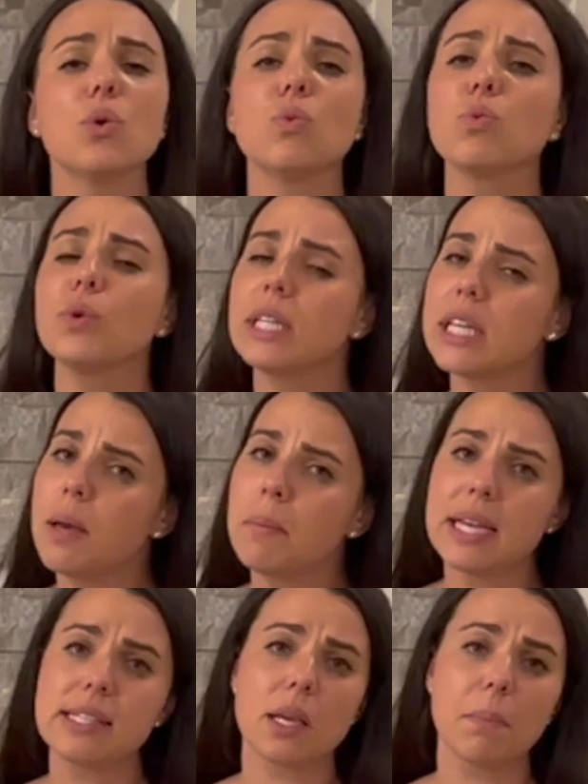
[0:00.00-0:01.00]
Really
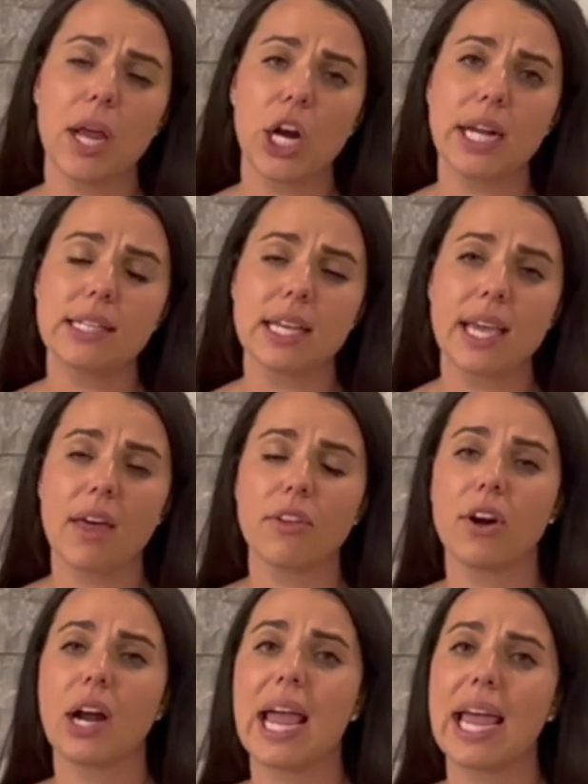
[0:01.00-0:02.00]
amazing pairing
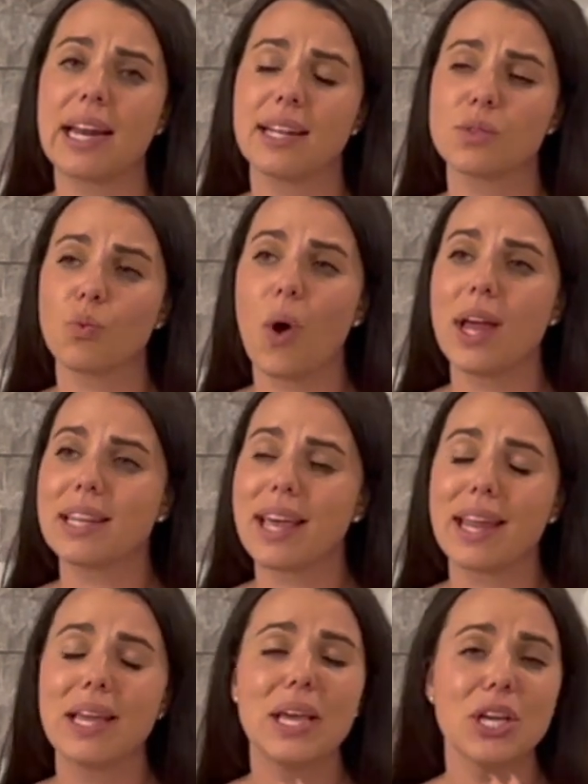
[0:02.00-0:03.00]
together, and it's one
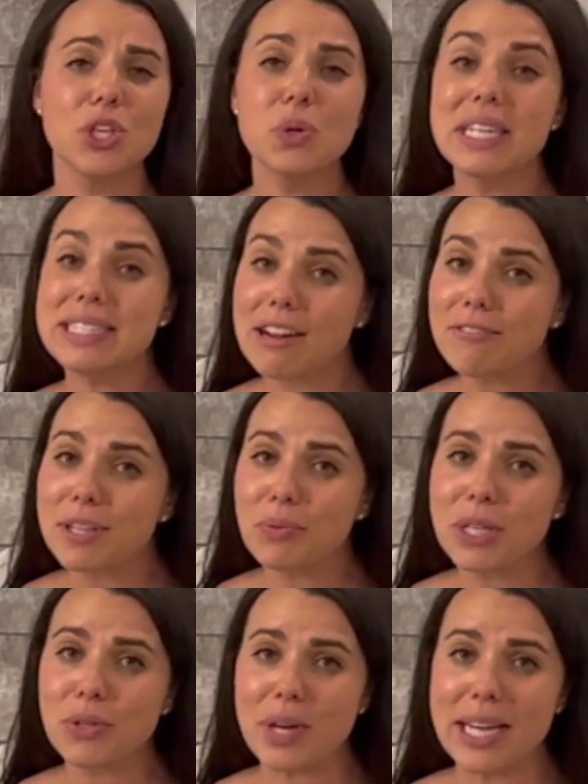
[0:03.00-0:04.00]
that you can definitely
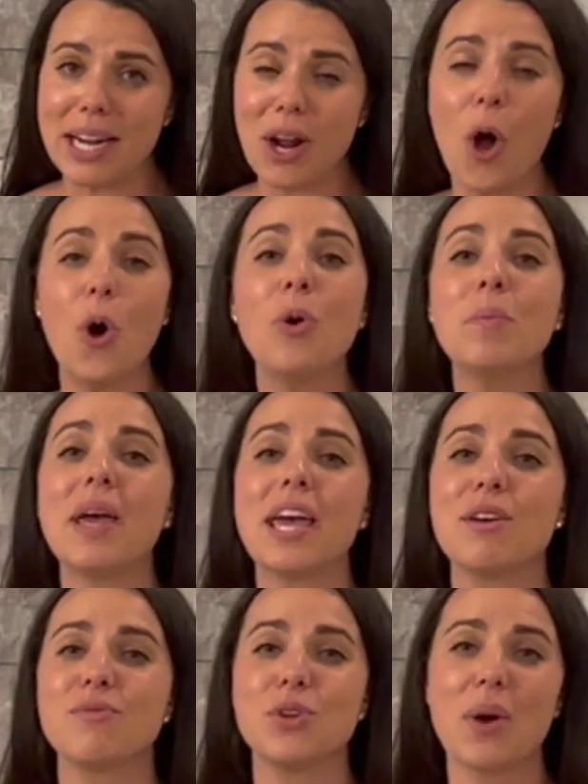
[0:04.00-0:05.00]
recreate at home
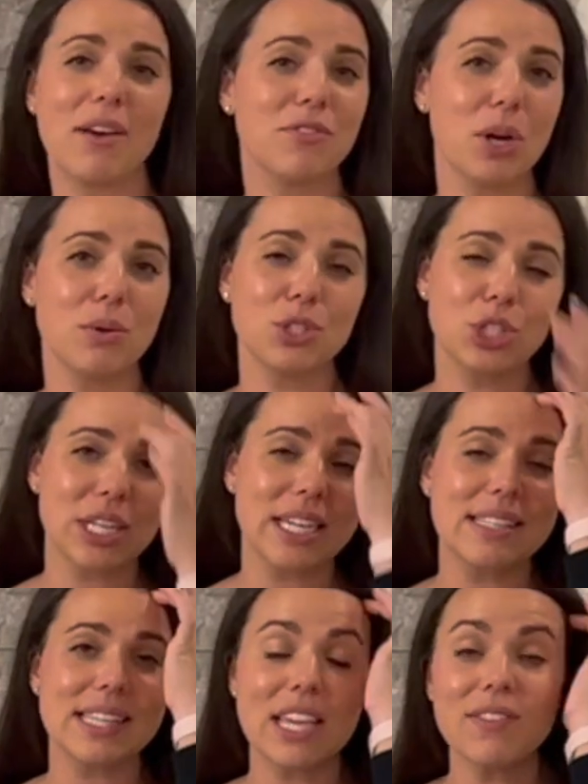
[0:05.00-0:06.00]
if you have goat
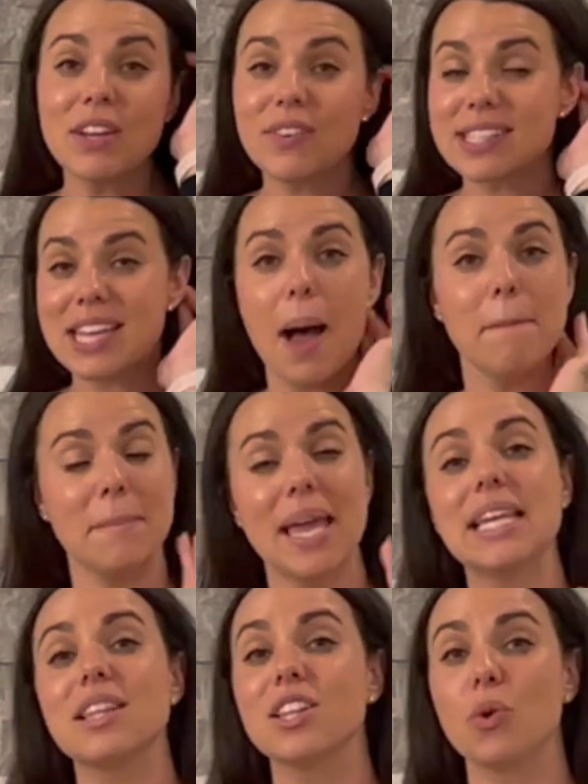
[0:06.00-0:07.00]
cheese, even if it's not
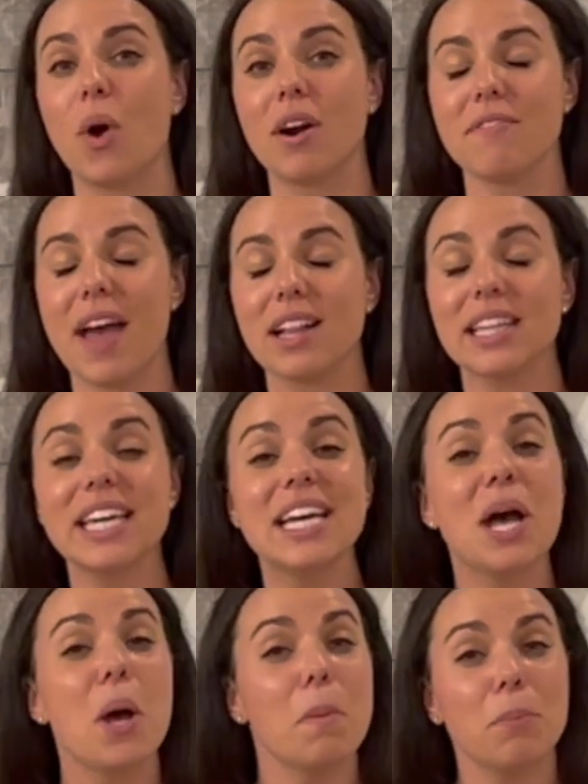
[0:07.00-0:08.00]
made in the Loire Valley.
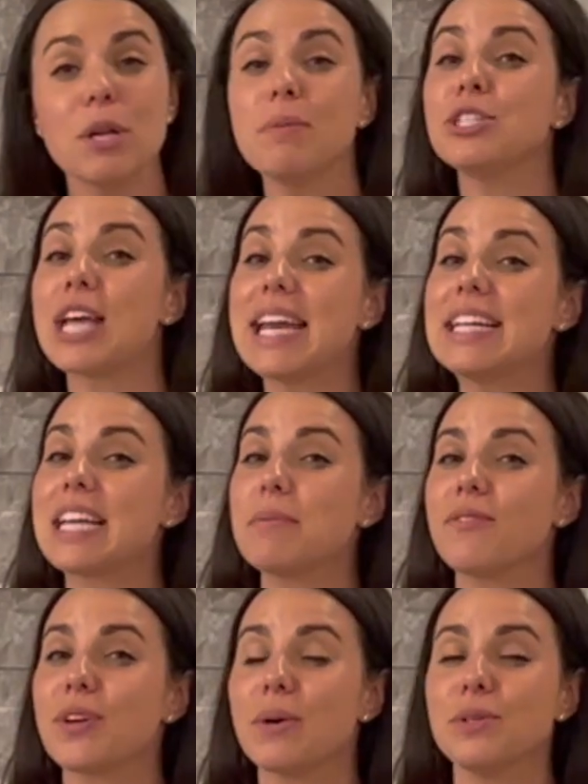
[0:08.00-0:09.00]
Pretty much any type
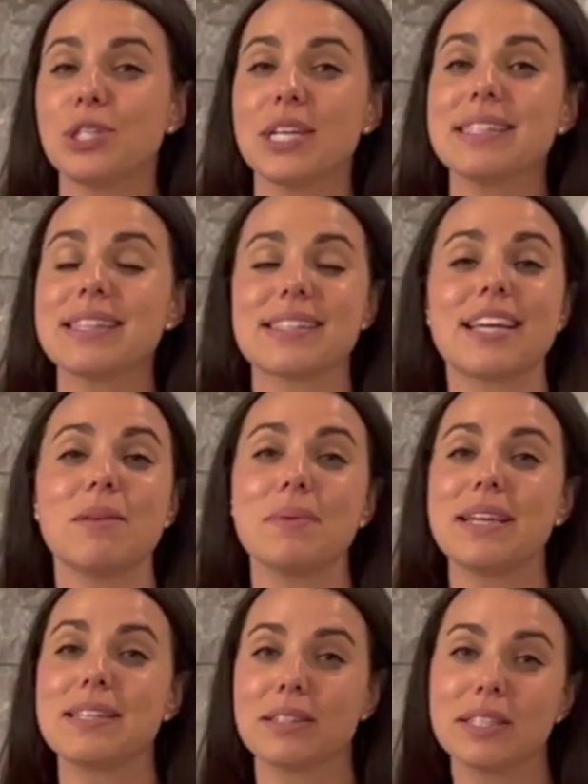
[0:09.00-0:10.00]
of goat cheese is going to
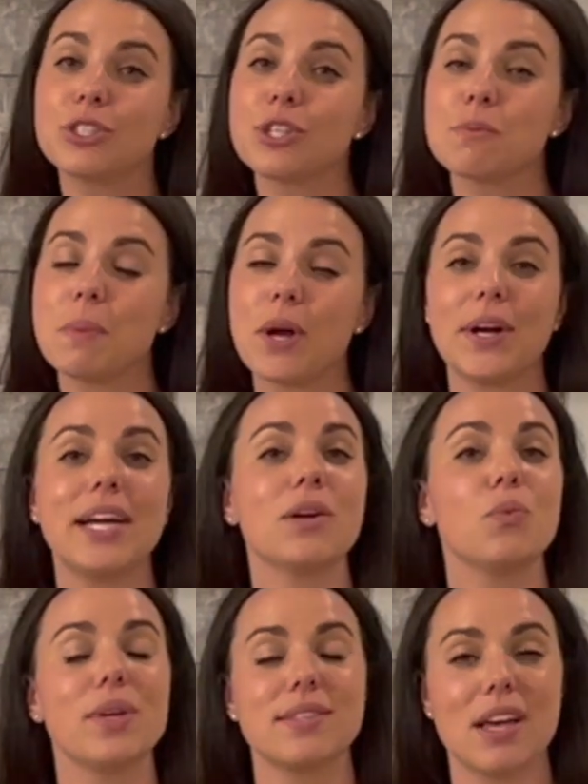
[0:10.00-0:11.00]
be a delicious
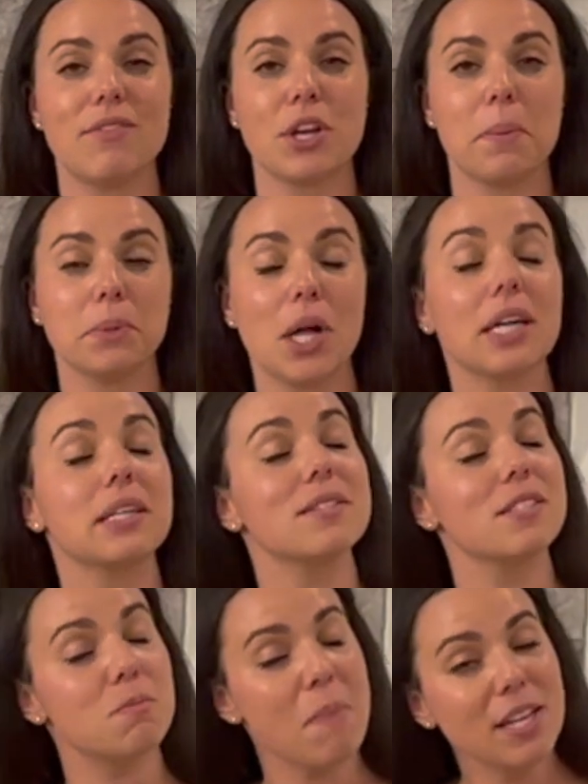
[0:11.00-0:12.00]
pairing with Sauvignon Blanc,
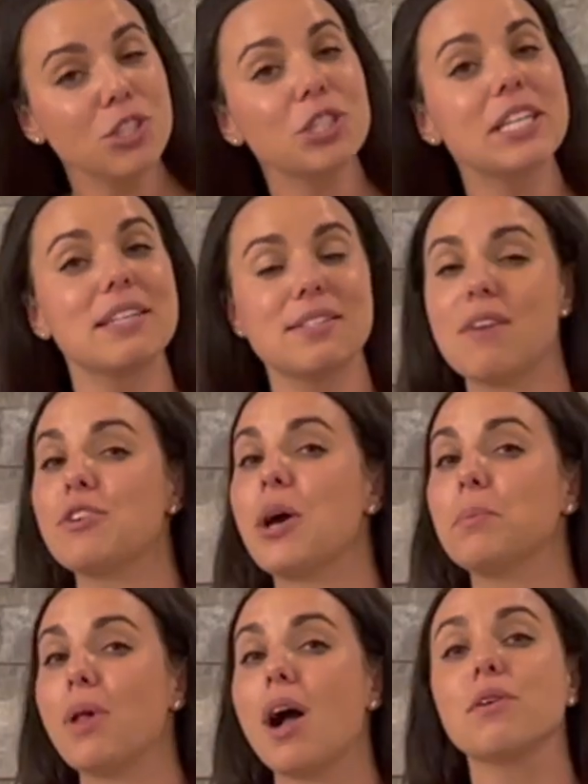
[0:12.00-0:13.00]
especially a
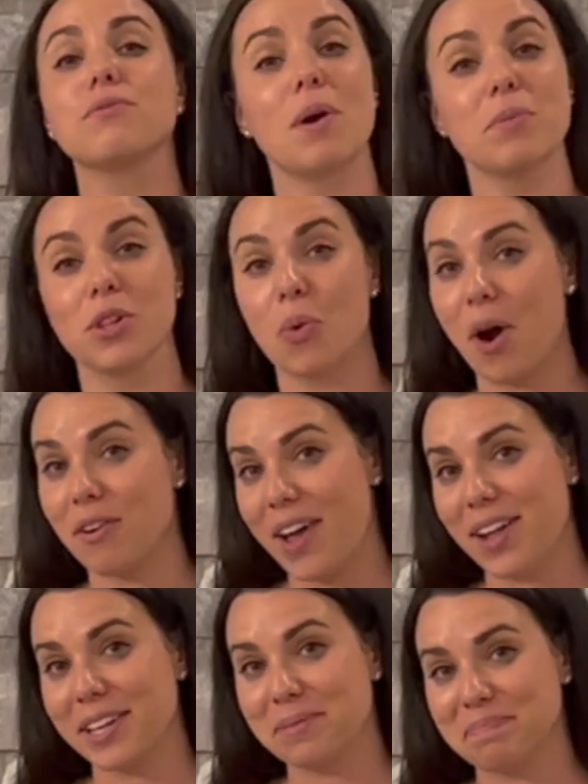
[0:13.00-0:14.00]
Sauvignon Blanc from the Loire
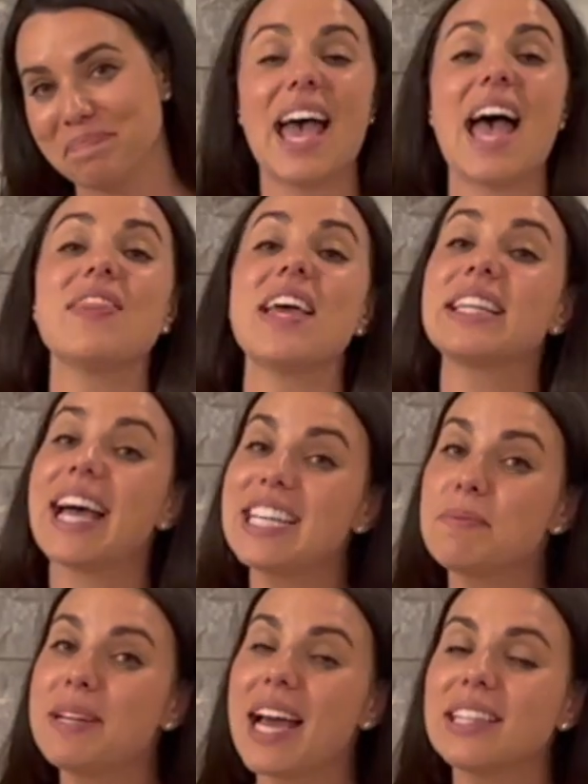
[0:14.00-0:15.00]
Valley. And then
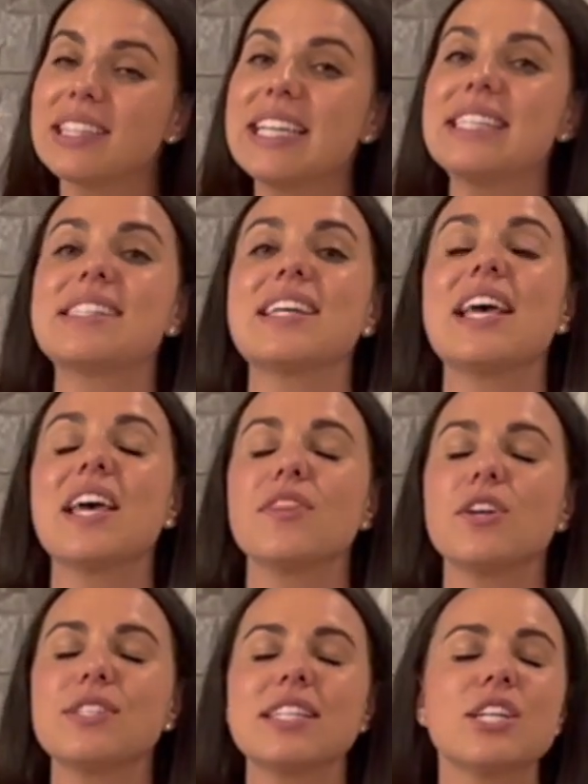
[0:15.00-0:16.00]
last but not least,
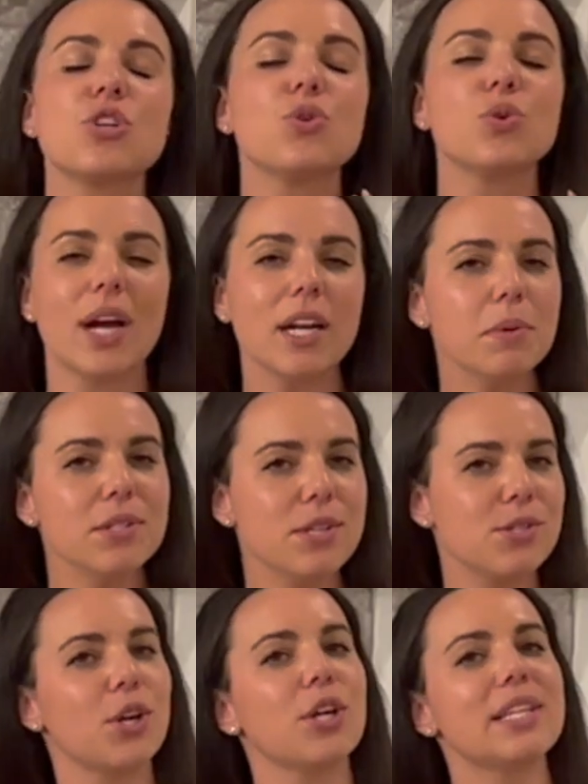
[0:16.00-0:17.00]
there's an incredible
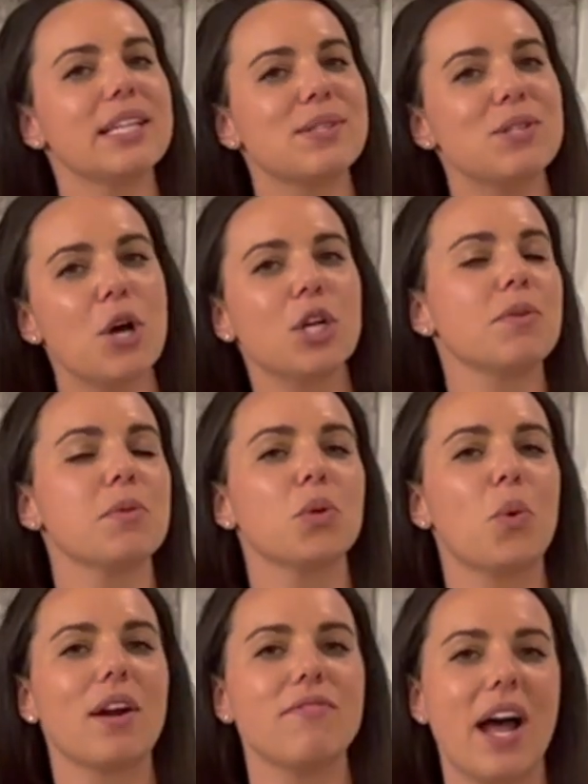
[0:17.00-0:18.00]
dessert that's known from the
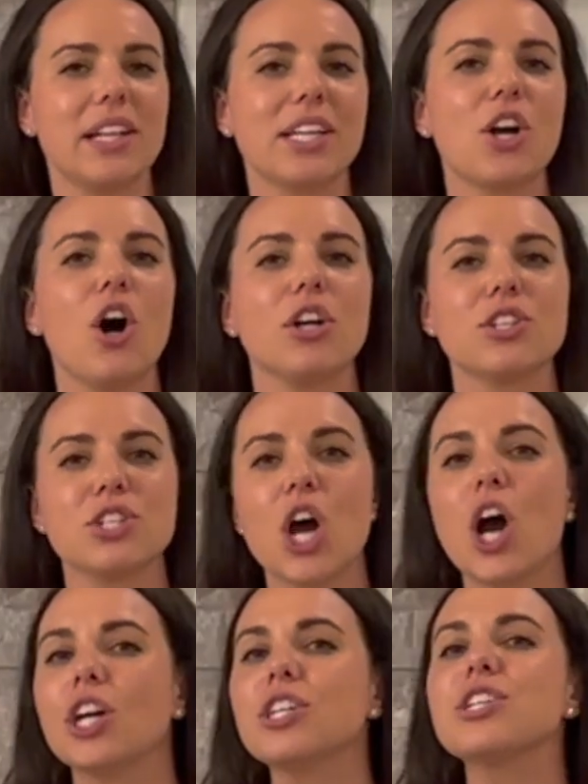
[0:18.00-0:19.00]
Loire Valley called
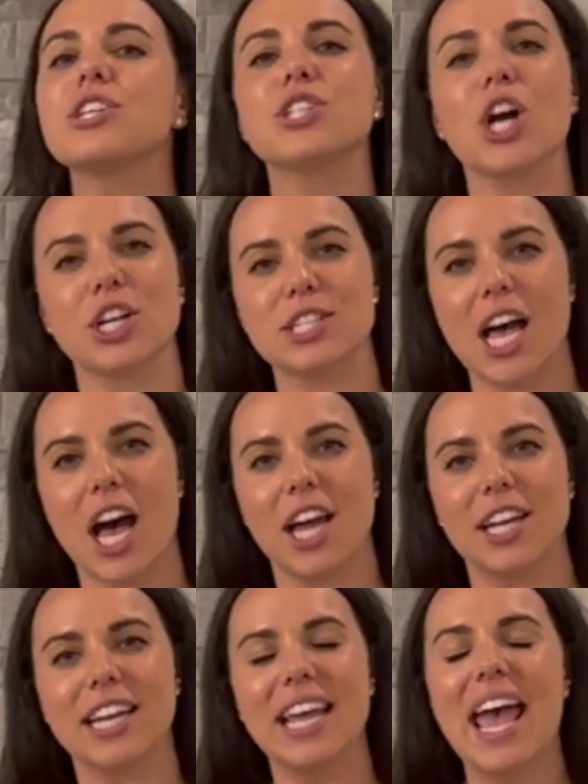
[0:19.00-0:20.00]
tarte
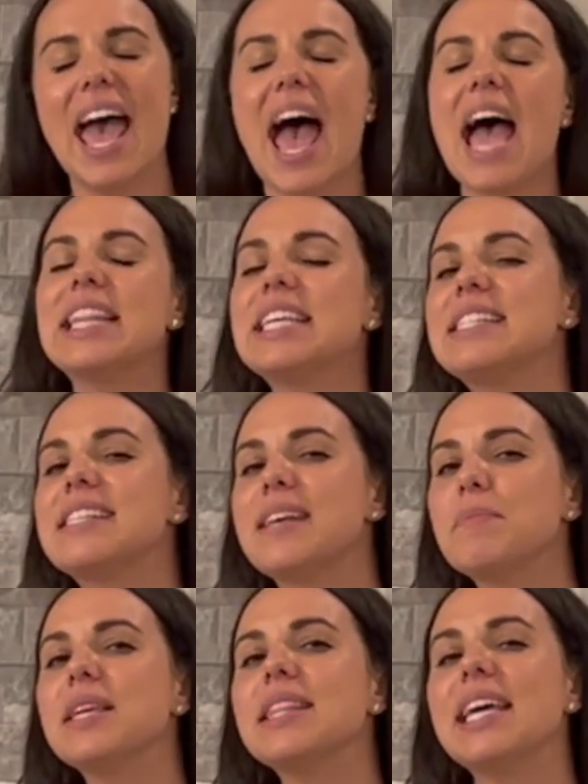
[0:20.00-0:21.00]
tartane. And this is
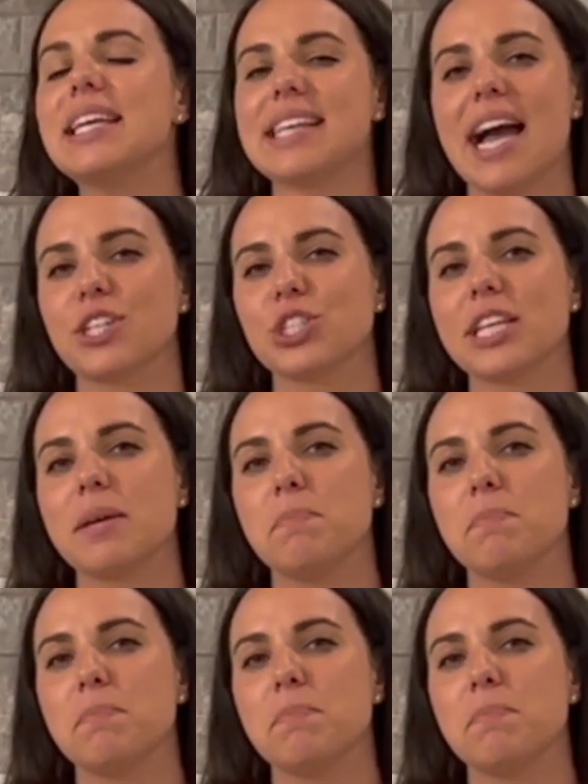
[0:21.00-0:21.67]
something that has actually